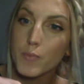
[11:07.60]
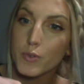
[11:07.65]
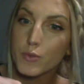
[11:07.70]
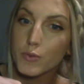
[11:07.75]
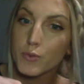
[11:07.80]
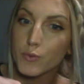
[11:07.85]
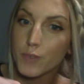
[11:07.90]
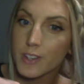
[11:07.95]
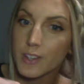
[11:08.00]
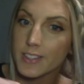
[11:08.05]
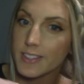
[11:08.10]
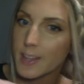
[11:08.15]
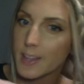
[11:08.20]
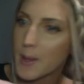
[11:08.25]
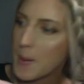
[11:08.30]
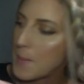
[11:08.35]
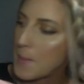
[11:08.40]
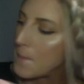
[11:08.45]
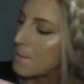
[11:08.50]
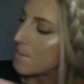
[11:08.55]
prism,
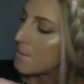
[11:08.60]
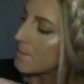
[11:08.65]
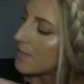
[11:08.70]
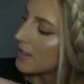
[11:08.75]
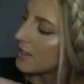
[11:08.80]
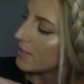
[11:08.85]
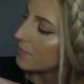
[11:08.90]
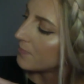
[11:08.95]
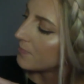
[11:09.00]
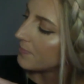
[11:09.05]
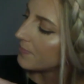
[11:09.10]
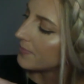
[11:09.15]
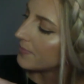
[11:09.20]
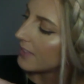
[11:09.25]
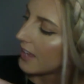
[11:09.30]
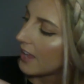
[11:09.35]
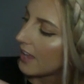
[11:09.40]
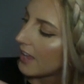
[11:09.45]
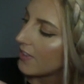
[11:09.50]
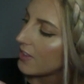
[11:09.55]

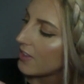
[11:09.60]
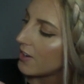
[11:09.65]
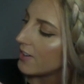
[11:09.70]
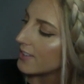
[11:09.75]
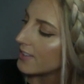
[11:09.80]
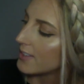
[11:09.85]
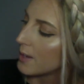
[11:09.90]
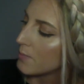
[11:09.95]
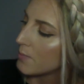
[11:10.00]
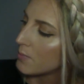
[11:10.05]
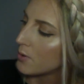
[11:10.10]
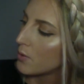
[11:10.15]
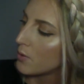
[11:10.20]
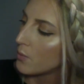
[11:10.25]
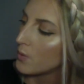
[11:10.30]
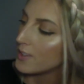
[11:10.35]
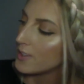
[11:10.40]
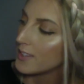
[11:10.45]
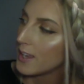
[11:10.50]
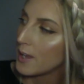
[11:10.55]
and their example
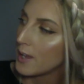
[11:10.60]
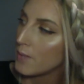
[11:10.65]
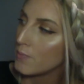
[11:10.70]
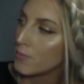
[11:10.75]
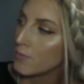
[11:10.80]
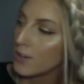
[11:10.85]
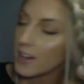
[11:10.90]
was a brick.